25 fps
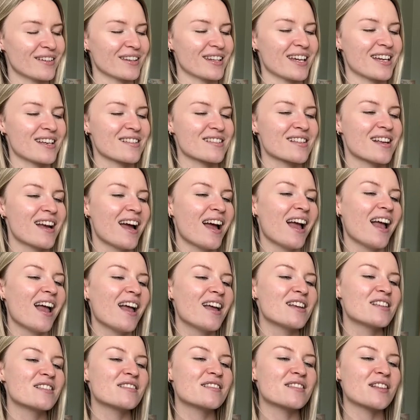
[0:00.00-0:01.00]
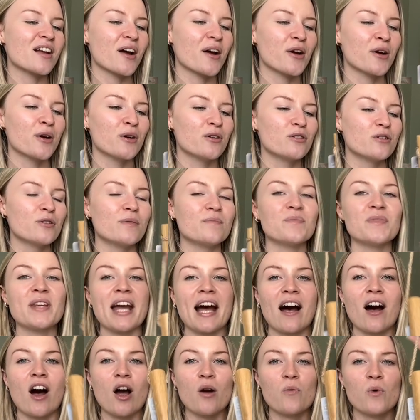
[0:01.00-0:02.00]
this. So
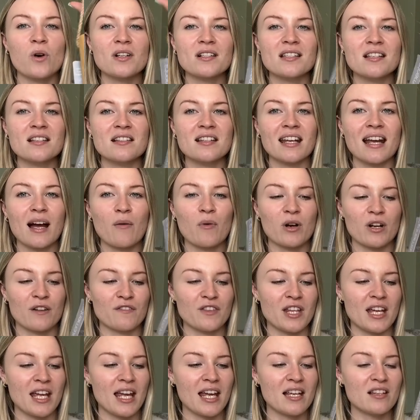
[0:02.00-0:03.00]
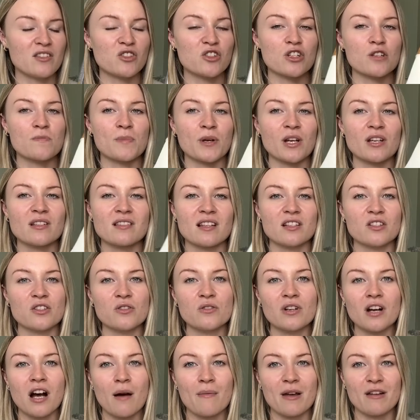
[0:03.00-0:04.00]
yeah, I wanted to get one of these just because they do
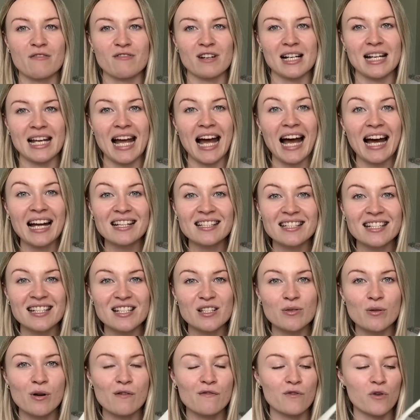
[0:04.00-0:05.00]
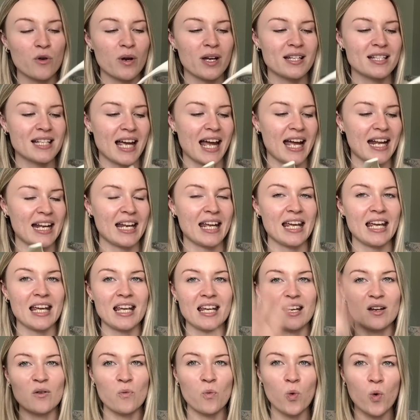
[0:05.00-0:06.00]
come in really handy to avoid
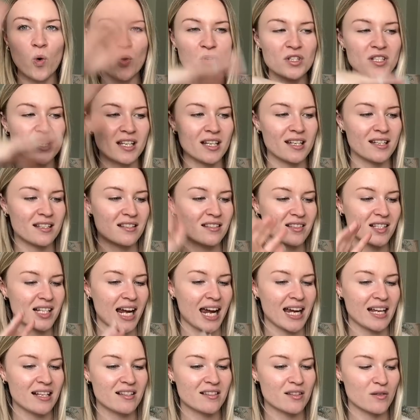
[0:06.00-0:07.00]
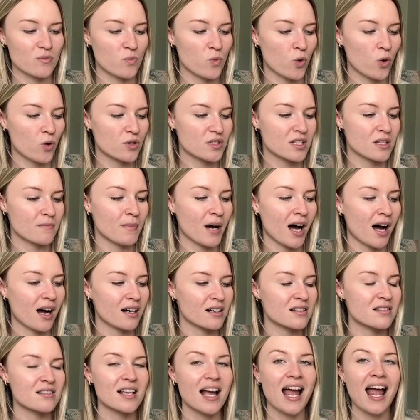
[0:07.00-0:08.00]
any water stains and
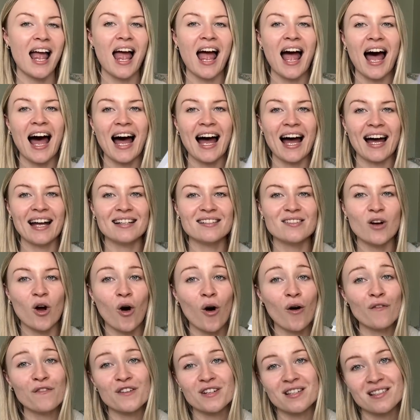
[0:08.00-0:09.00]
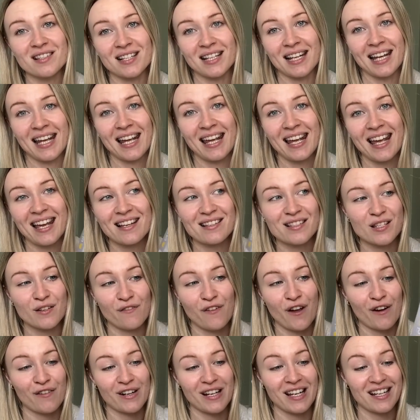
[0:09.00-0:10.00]
watermarks. And obviously it's a
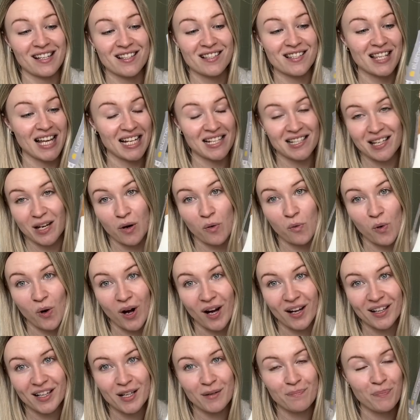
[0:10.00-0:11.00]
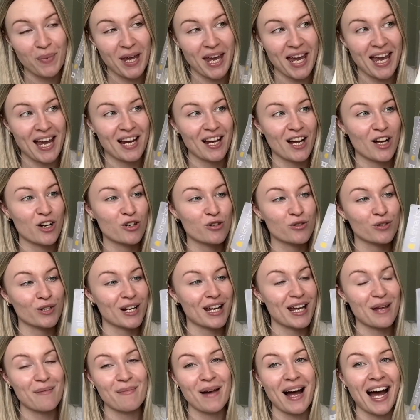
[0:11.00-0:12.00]
very aesthetic one, being a
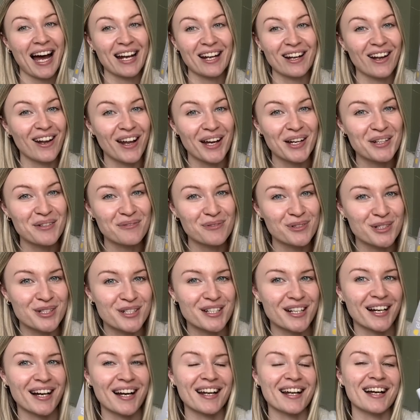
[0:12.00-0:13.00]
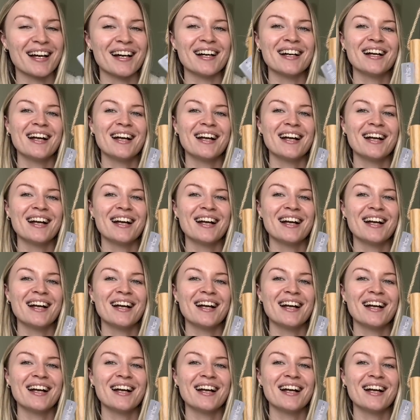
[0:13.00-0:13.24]
cream and a light wood colour.